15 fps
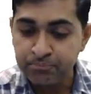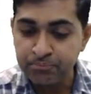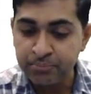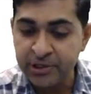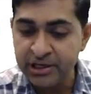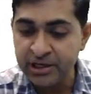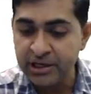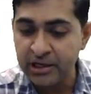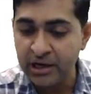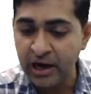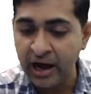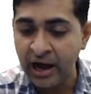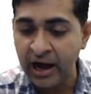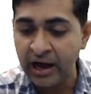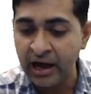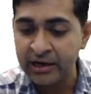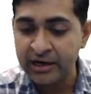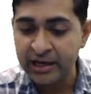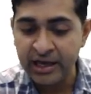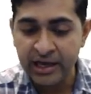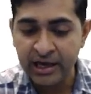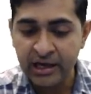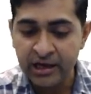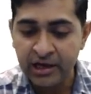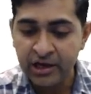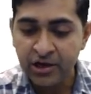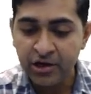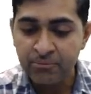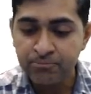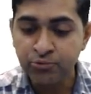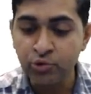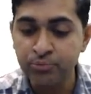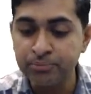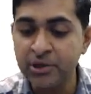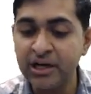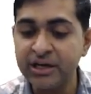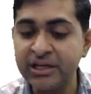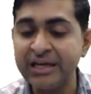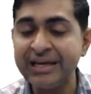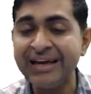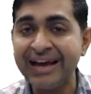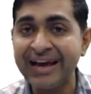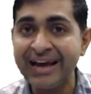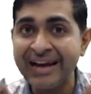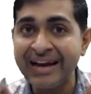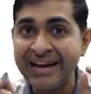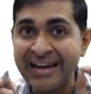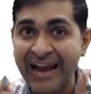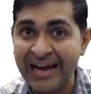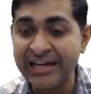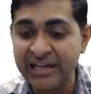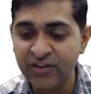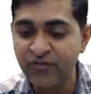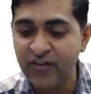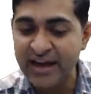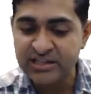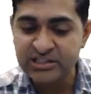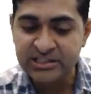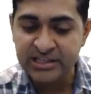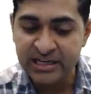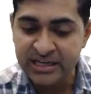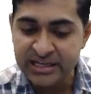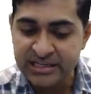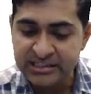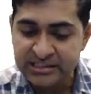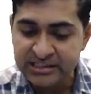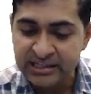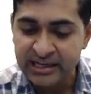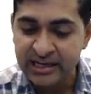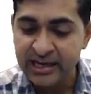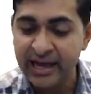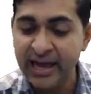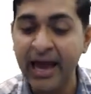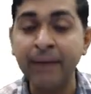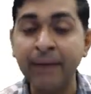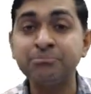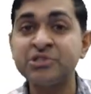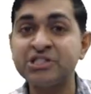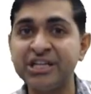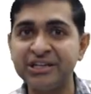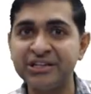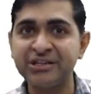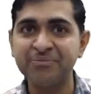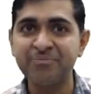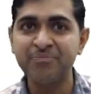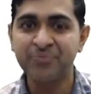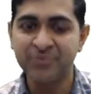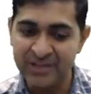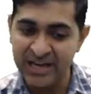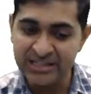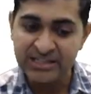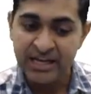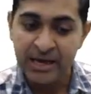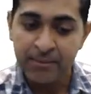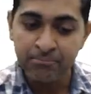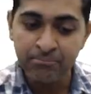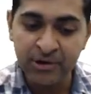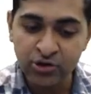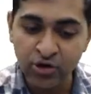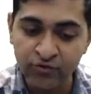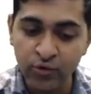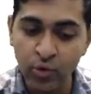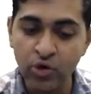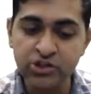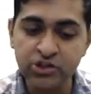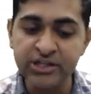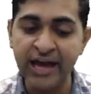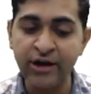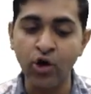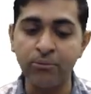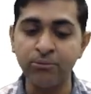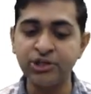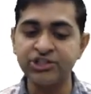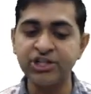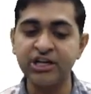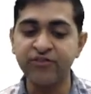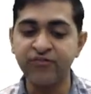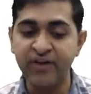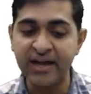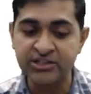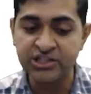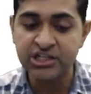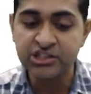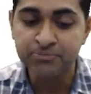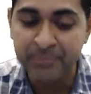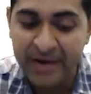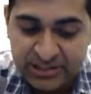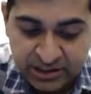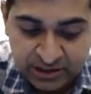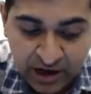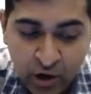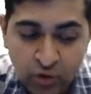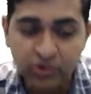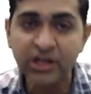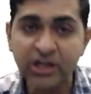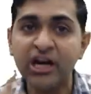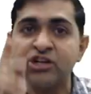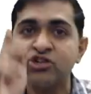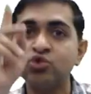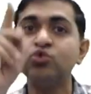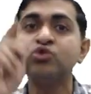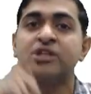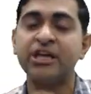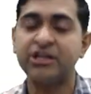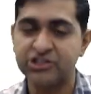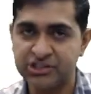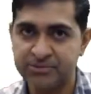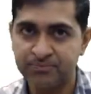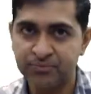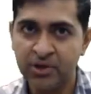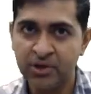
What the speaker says: PRA, pupillary light reflex is absent. Yes, but of course accommodation reflex is present. Now there are two things.